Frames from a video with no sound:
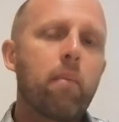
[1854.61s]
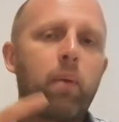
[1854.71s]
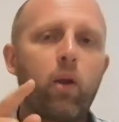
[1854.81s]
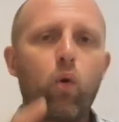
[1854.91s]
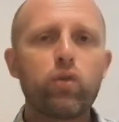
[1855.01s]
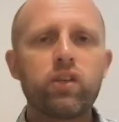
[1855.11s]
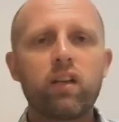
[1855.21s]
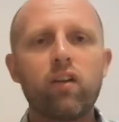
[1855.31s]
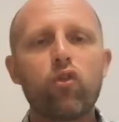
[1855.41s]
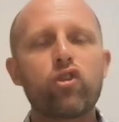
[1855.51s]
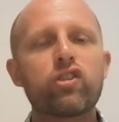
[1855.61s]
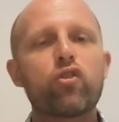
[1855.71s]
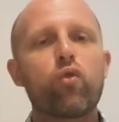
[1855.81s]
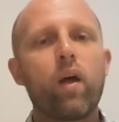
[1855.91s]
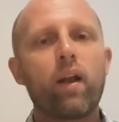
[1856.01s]
but he also didn't
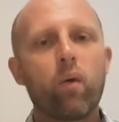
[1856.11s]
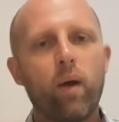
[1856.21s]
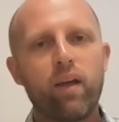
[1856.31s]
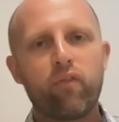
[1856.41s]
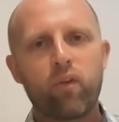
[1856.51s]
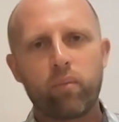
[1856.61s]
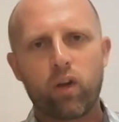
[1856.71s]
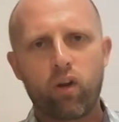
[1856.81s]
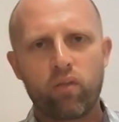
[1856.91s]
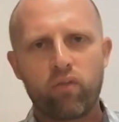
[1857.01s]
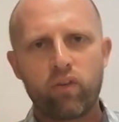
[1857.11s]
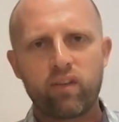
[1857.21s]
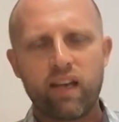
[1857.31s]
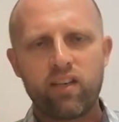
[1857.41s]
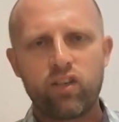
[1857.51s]
just run away from the
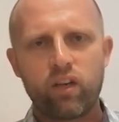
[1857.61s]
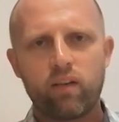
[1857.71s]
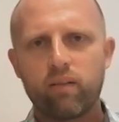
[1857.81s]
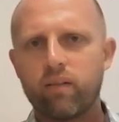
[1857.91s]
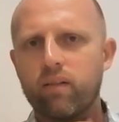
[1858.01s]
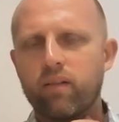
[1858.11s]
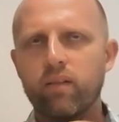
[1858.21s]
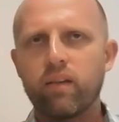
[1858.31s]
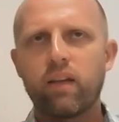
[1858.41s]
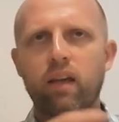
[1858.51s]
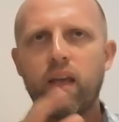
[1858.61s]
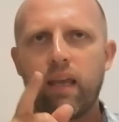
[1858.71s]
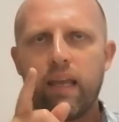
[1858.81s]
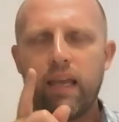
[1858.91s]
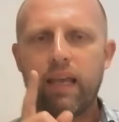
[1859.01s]
confrontation.
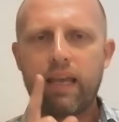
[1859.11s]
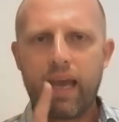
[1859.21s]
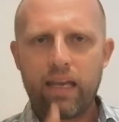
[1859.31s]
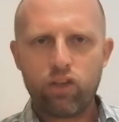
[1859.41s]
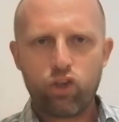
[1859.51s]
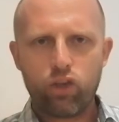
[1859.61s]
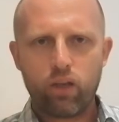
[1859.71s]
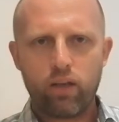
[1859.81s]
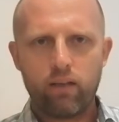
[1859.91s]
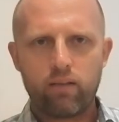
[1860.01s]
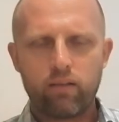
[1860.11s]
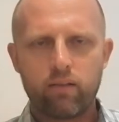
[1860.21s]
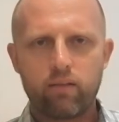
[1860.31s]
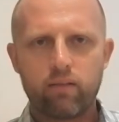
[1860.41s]
He engaged in it.